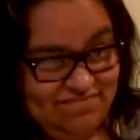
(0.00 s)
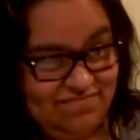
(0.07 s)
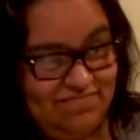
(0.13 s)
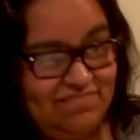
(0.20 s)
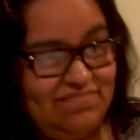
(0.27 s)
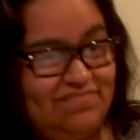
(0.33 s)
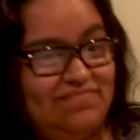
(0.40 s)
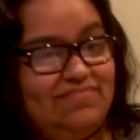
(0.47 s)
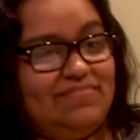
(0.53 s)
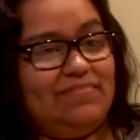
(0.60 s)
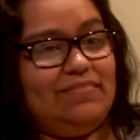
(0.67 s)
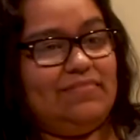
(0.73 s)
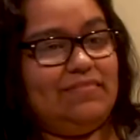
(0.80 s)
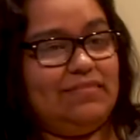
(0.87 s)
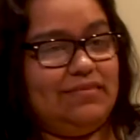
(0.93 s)

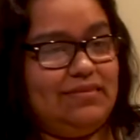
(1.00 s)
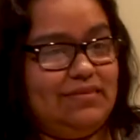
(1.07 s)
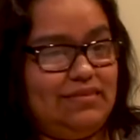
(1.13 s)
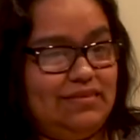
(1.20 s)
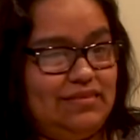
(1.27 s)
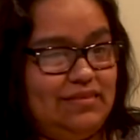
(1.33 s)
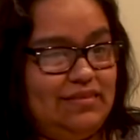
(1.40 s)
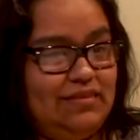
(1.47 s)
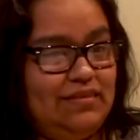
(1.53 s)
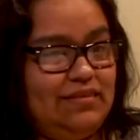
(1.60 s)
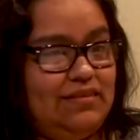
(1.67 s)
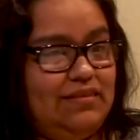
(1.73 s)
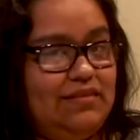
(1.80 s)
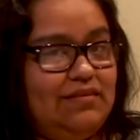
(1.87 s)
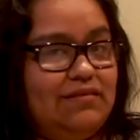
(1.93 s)

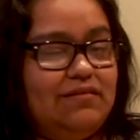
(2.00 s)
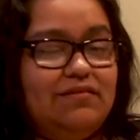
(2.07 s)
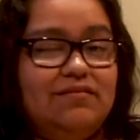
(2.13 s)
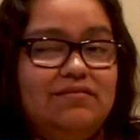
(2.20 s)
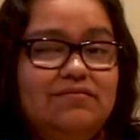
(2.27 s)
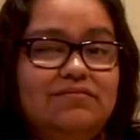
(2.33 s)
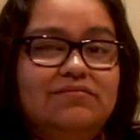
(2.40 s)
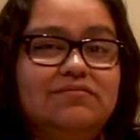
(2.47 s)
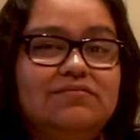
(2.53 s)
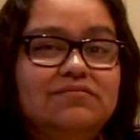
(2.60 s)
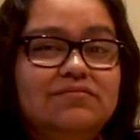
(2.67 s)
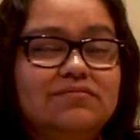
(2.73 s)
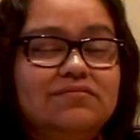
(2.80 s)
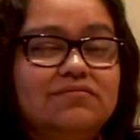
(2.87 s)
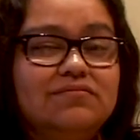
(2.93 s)

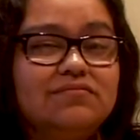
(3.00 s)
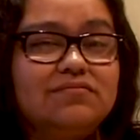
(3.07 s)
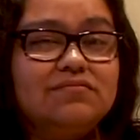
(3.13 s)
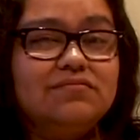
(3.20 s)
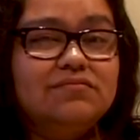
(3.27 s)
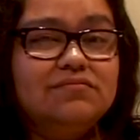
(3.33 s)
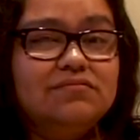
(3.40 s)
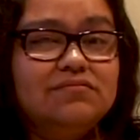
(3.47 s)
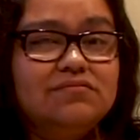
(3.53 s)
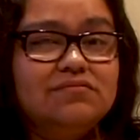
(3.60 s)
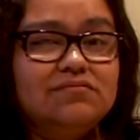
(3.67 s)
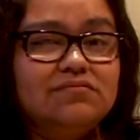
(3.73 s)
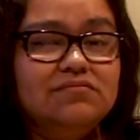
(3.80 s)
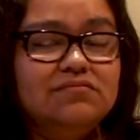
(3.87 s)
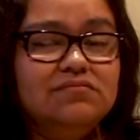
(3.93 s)

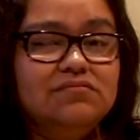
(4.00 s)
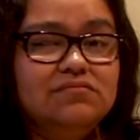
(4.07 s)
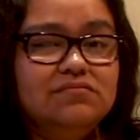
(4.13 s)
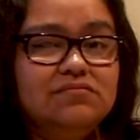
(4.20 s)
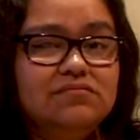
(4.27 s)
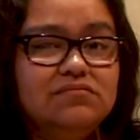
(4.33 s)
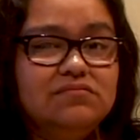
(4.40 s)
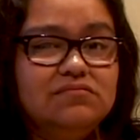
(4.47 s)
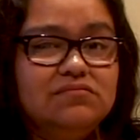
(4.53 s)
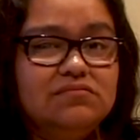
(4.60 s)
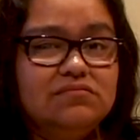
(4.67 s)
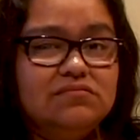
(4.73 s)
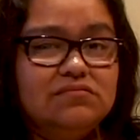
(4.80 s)
The person shown says nothing.